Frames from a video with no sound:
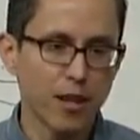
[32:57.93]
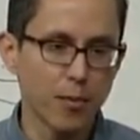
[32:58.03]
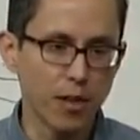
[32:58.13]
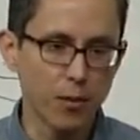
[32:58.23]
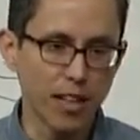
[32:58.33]

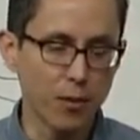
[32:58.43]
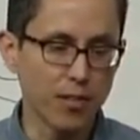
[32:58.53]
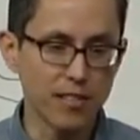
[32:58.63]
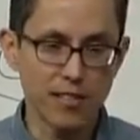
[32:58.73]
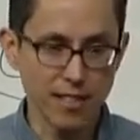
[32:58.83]
But when I
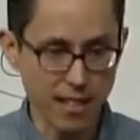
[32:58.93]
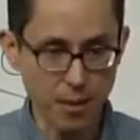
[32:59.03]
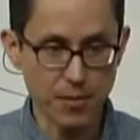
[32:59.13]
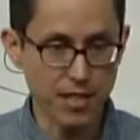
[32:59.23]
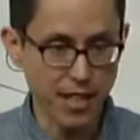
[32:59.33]
was, and I'm
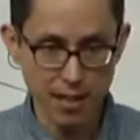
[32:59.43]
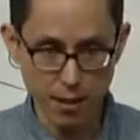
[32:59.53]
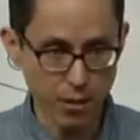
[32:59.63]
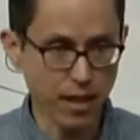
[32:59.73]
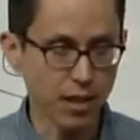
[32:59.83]
today, you
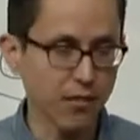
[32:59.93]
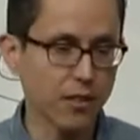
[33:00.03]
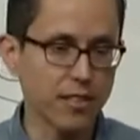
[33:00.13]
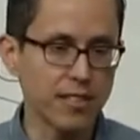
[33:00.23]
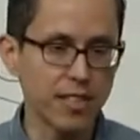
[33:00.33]
know, hiring for
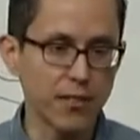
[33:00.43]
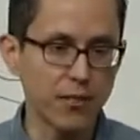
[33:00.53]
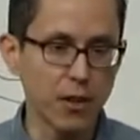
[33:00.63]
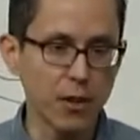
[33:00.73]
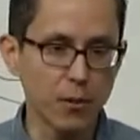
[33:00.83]
a C F
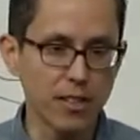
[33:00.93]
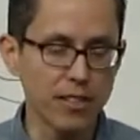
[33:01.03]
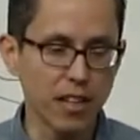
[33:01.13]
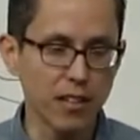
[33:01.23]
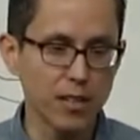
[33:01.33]
O, I went and
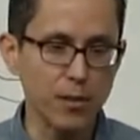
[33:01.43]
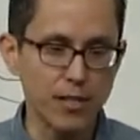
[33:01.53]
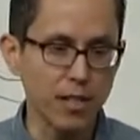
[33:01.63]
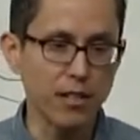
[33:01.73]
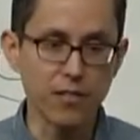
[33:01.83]
talked to a
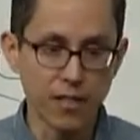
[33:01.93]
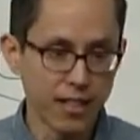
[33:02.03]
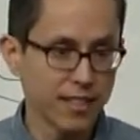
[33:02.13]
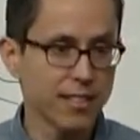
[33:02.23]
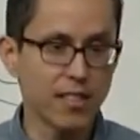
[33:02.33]
ton of
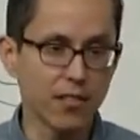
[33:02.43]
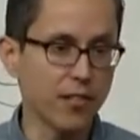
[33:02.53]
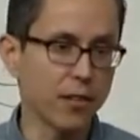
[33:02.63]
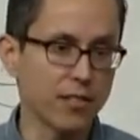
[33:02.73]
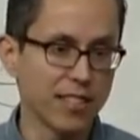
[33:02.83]
C F
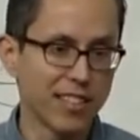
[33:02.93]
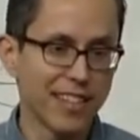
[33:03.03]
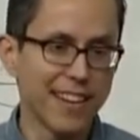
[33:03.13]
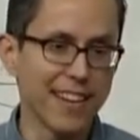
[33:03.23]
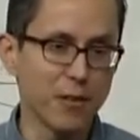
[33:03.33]
Os.
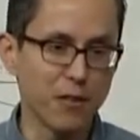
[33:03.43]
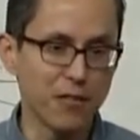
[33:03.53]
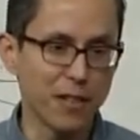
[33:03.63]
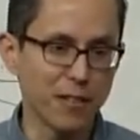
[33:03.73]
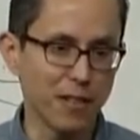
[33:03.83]
And I wanted to
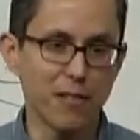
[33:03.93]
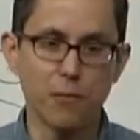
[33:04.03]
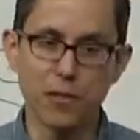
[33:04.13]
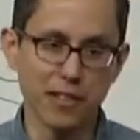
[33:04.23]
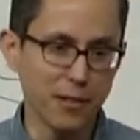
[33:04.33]
figure out, what do they